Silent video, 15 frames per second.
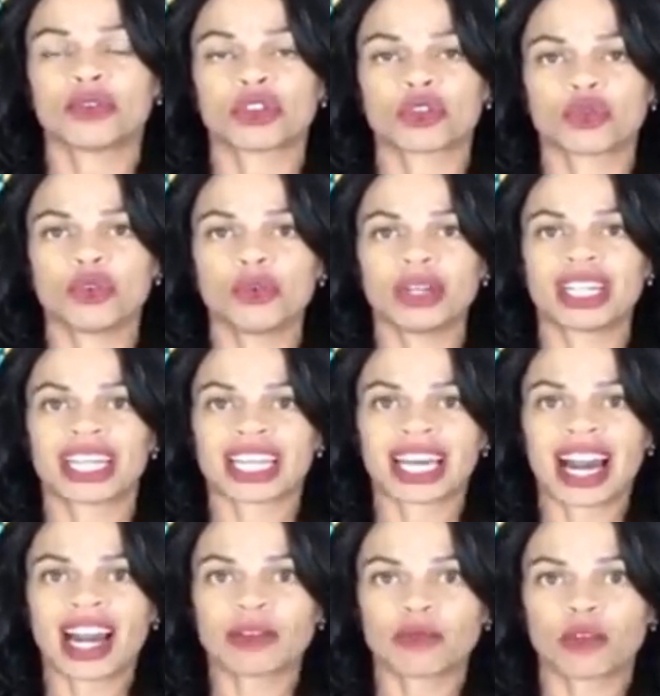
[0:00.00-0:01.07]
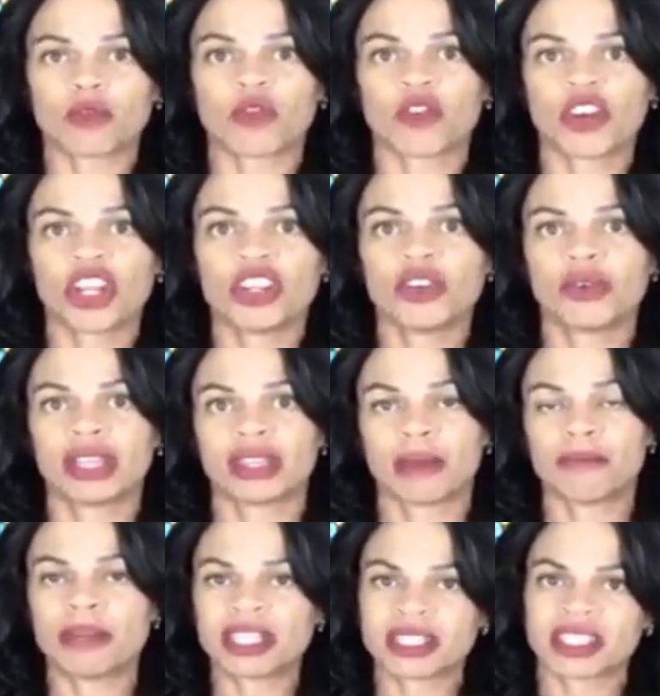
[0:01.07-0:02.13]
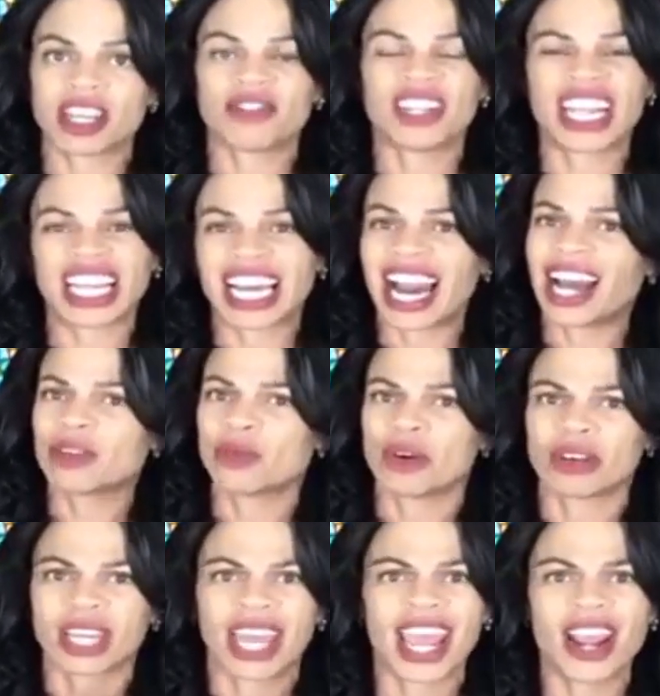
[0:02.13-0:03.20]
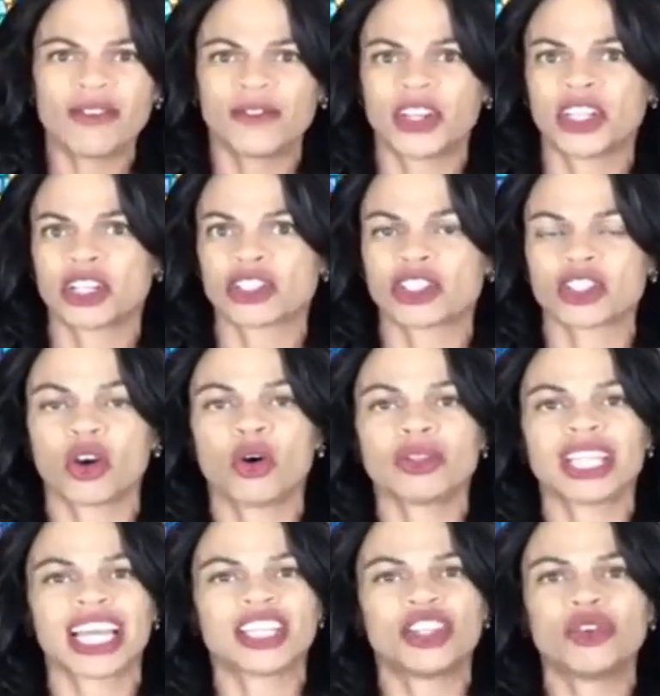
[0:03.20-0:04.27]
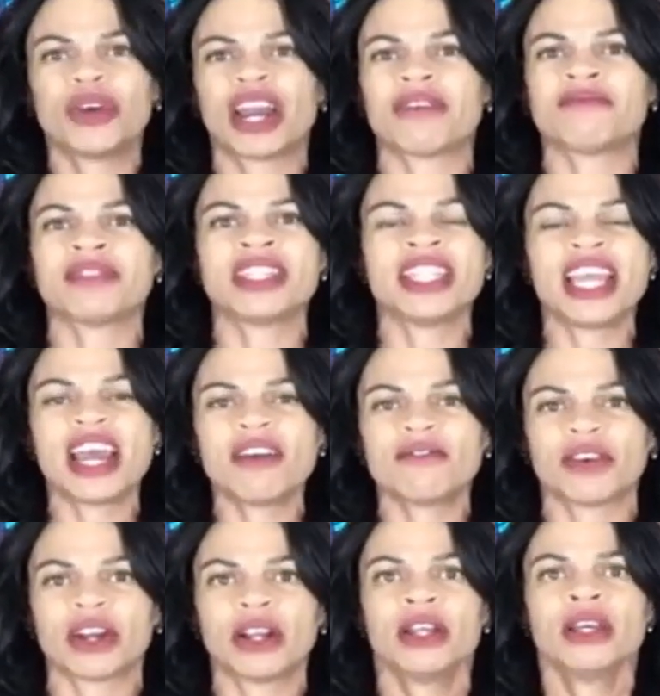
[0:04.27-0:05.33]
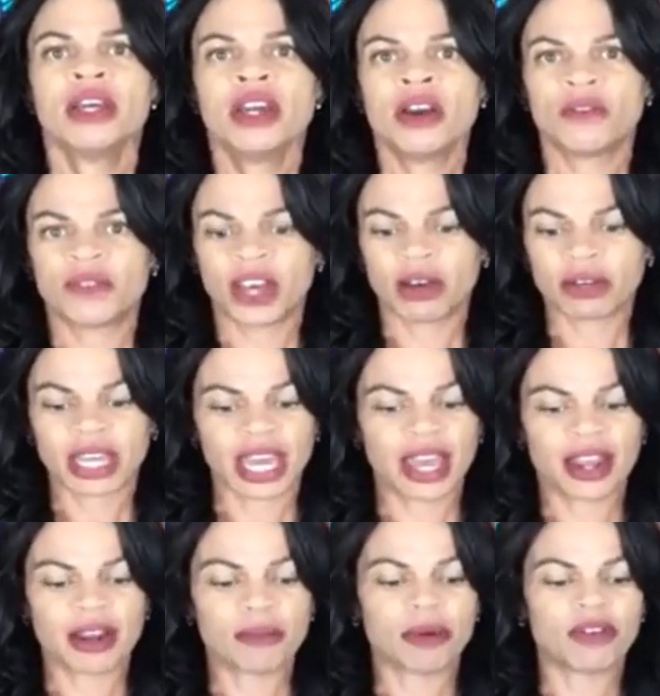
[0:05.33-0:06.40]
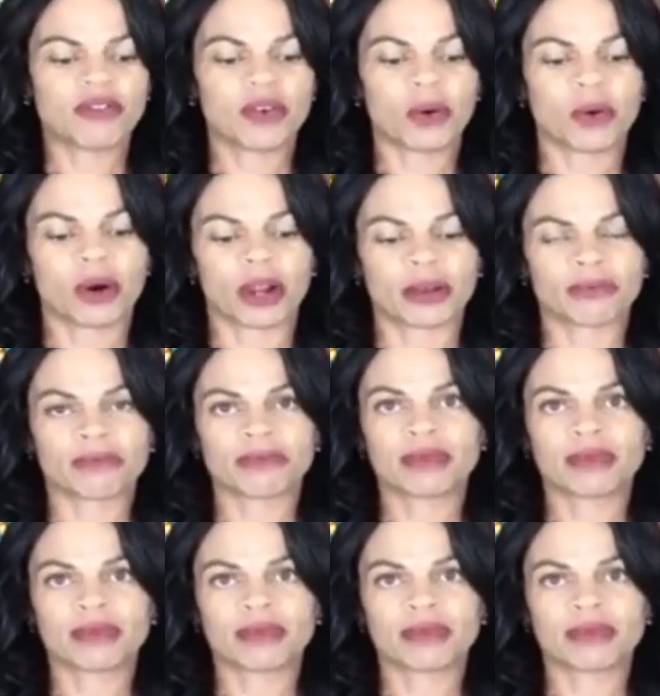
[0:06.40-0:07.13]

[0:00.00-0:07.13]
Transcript: you through it, and God will free you in the midst of it, and God will care for your soul like you have never felt care before.